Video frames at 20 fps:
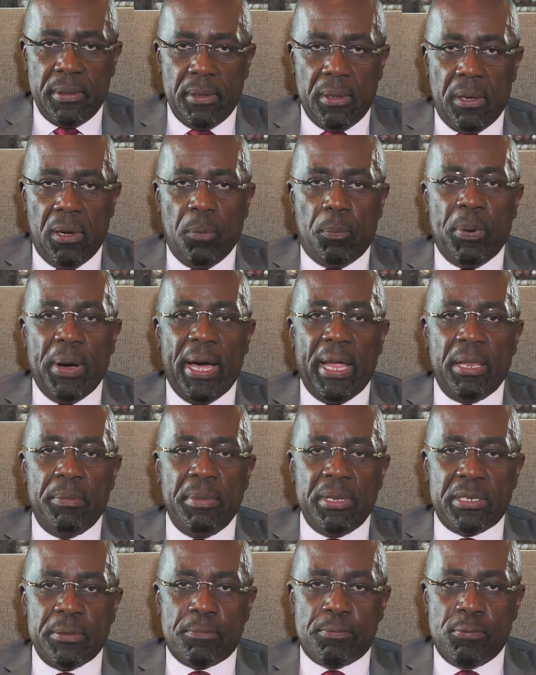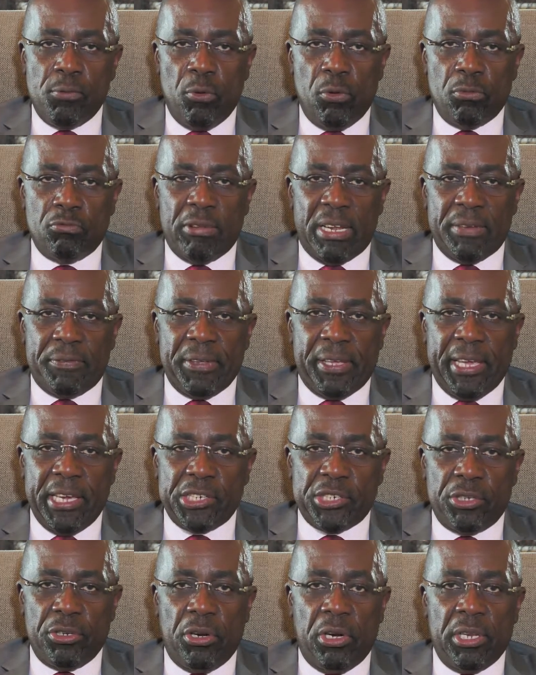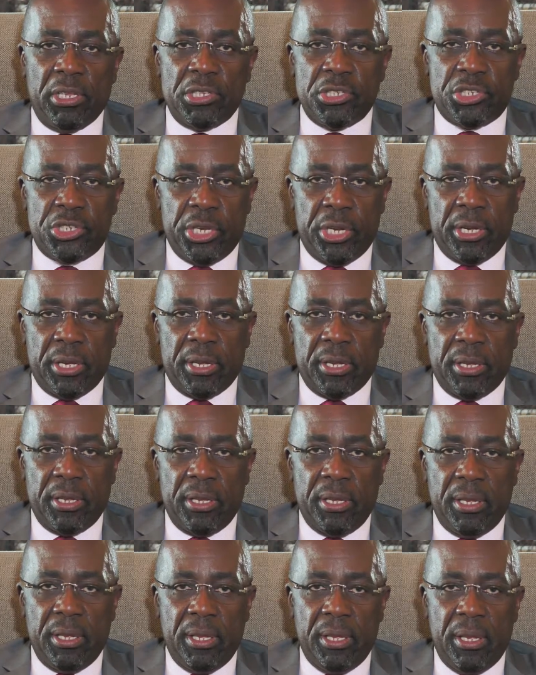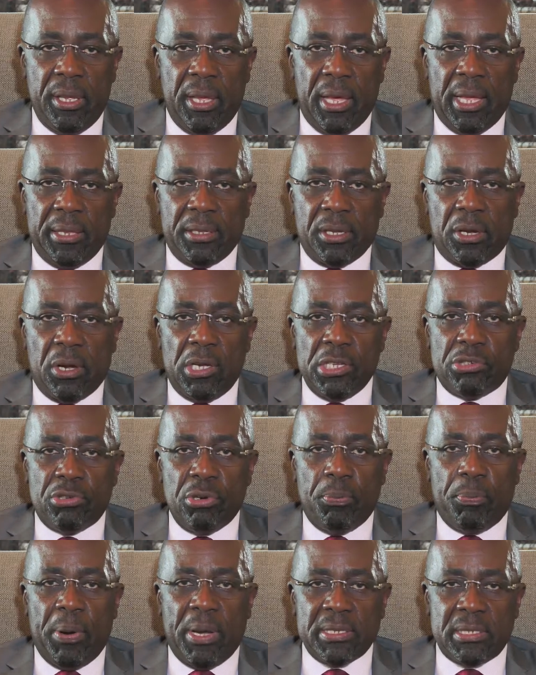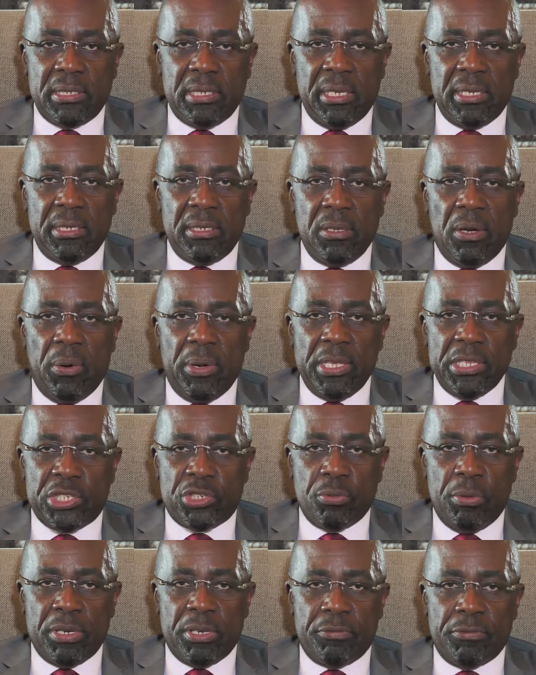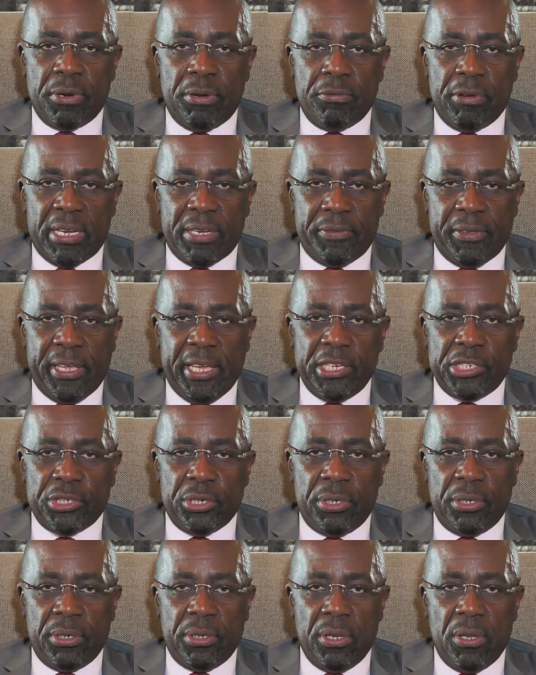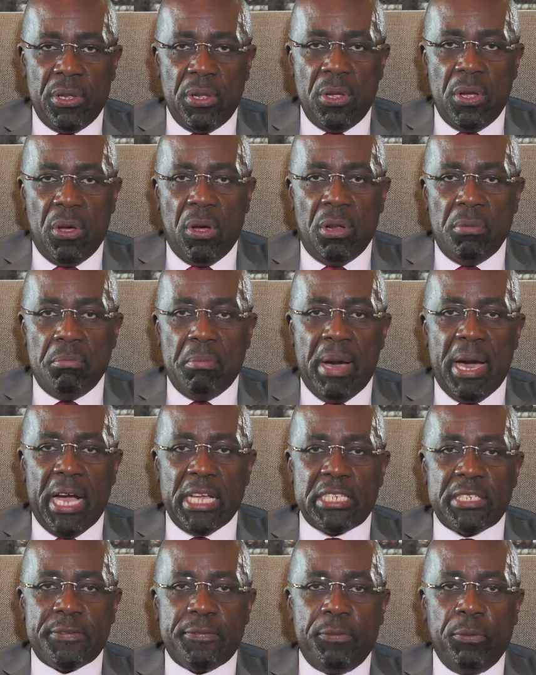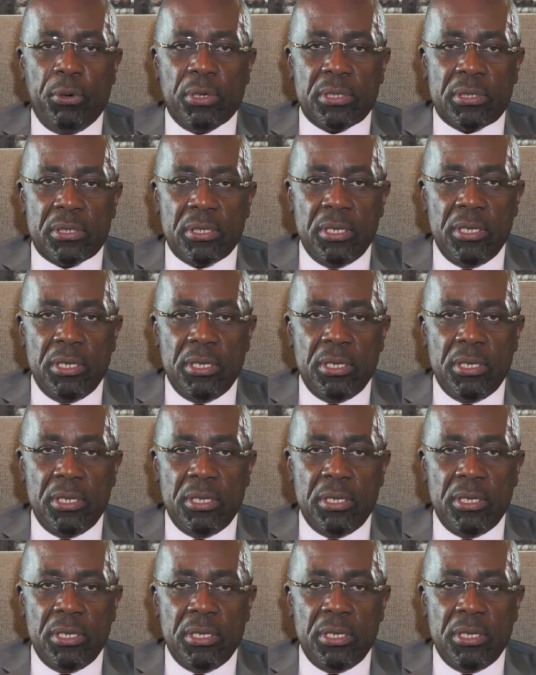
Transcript: Our Parliament approved ratification earlier this year, and the country posited our instrument of ratification on March 4th,